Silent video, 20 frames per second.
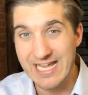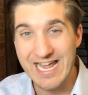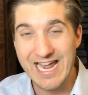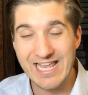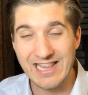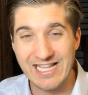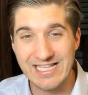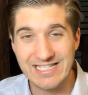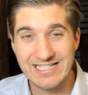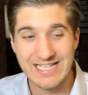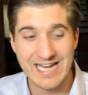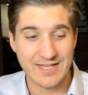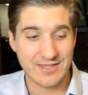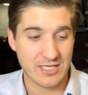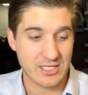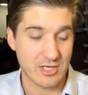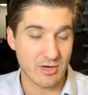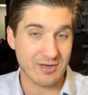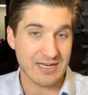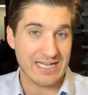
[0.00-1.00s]
And let's say
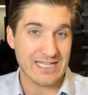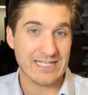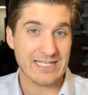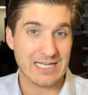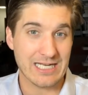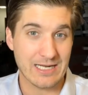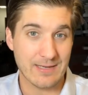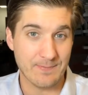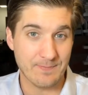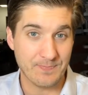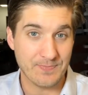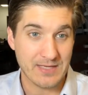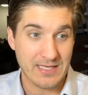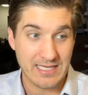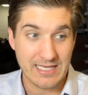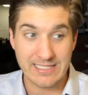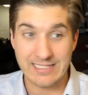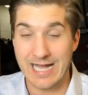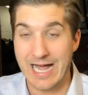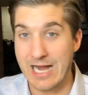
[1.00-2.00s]
that your income
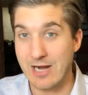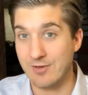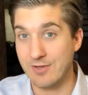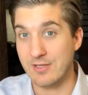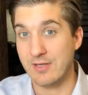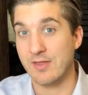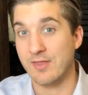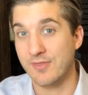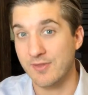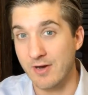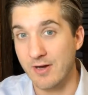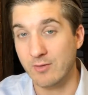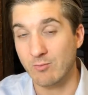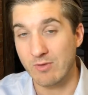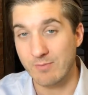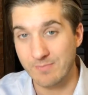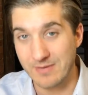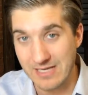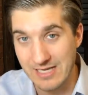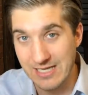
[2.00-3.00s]
is higher than you thought it
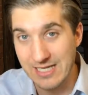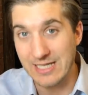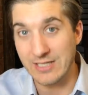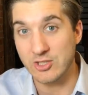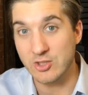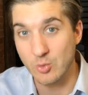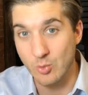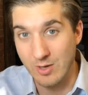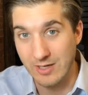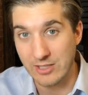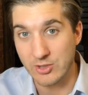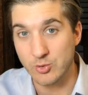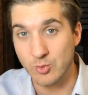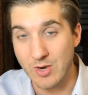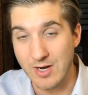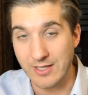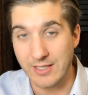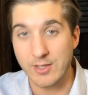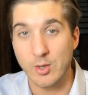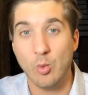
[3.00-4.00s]
would be in
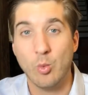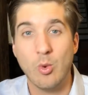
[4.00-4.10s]
2020.